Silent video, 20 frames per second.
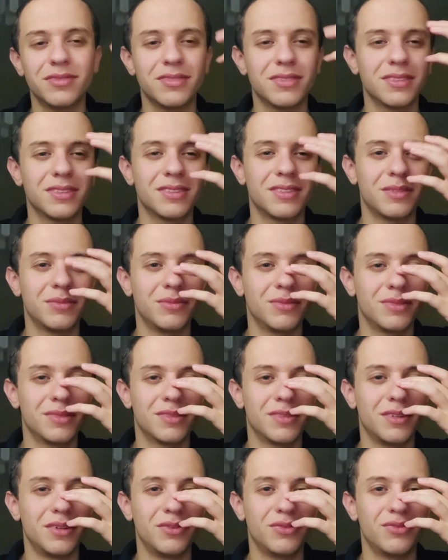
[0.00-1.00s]
some
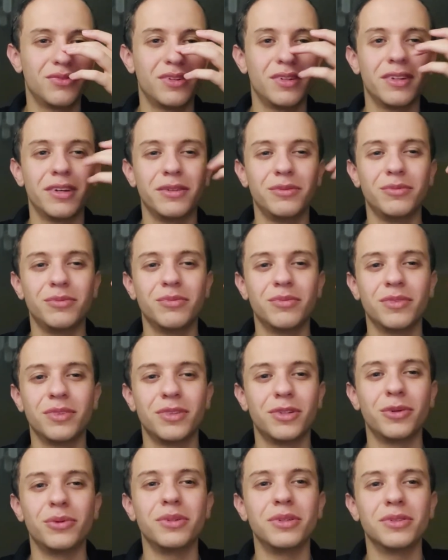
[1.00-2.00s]
stuff and like
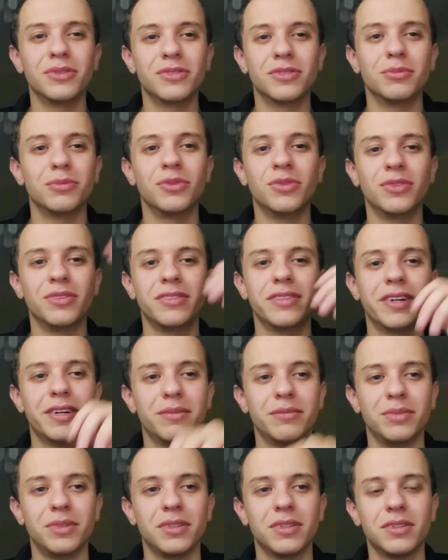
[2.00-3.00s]
going into more
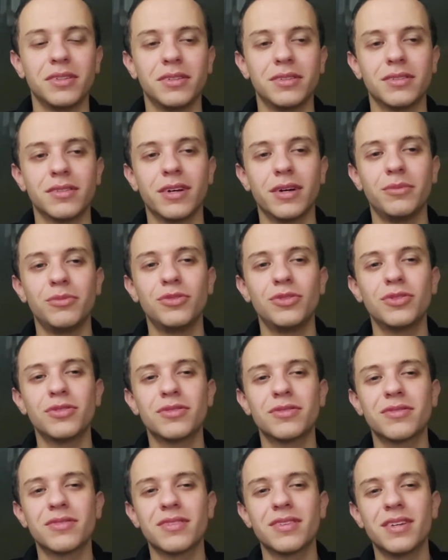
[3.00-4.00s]
debt, because I'm
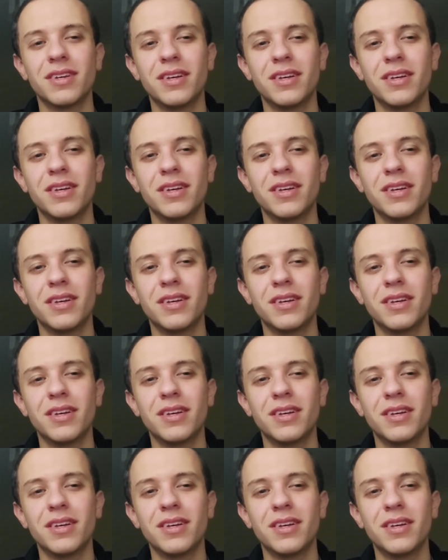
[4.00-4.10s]
just